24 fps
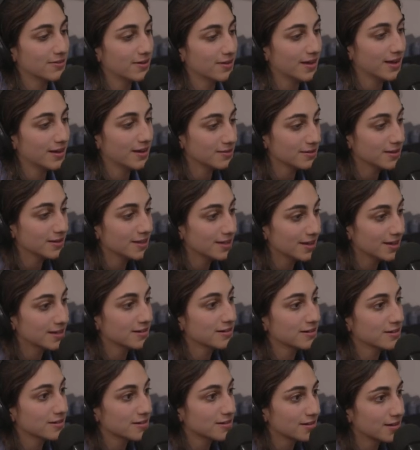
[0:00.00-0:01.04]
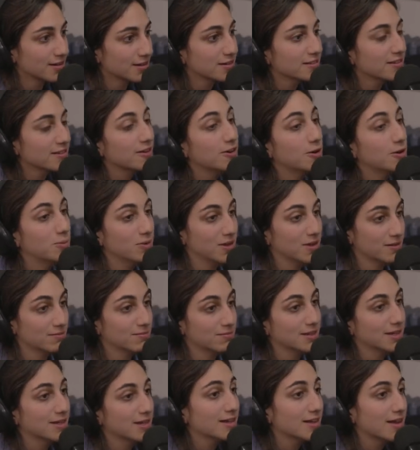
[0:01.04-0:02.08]
I really liked your songs. I hope we can
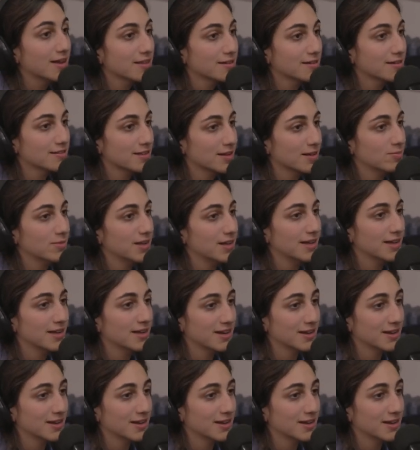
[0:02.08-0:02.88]
play together someday. Mm.